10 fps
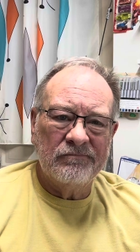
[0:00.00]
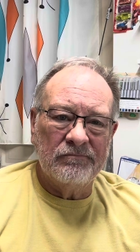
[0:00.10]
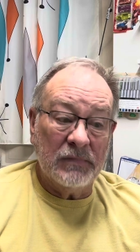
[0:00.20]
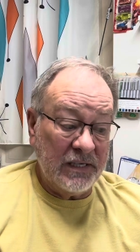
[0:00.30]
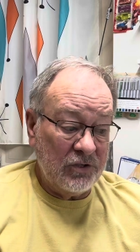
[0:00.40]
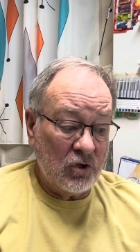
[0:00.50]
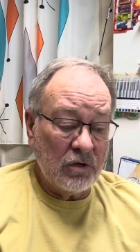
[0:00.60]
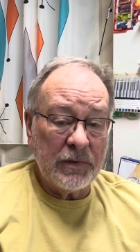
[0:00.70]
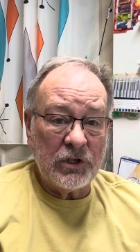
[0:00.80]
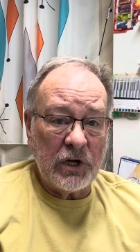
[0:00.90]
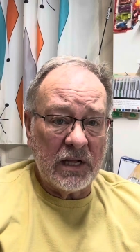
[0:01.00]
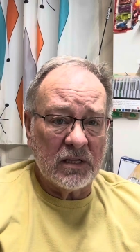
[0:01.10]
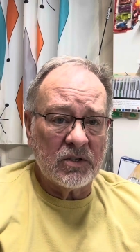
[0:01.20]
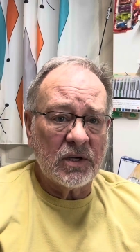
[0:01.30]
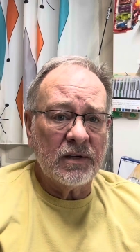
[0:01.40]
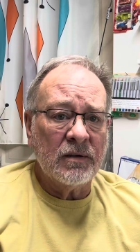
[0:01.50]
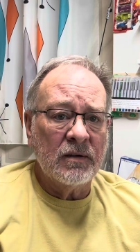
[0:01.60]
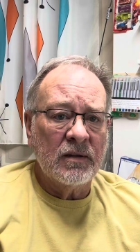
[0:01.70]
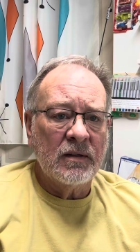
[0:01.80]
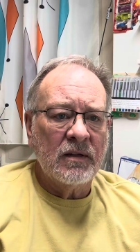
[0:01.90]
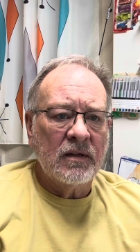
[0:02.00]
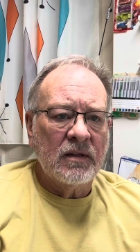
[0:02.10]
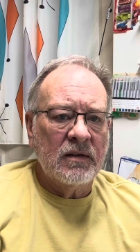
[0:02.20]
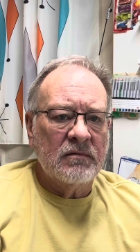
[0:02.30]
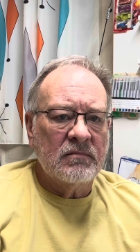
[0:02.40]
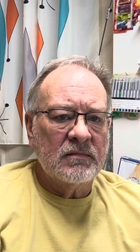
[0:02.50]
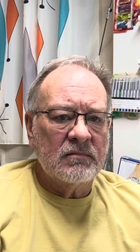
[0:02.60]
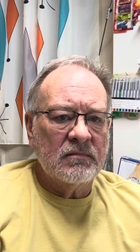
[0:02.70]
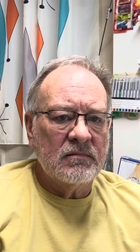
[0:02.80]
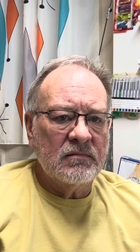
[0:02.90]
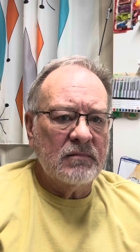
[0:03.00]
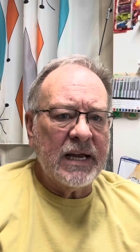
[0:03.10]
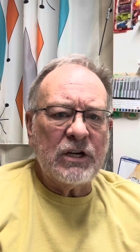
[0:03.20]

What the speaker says: but it's going to be challenging. May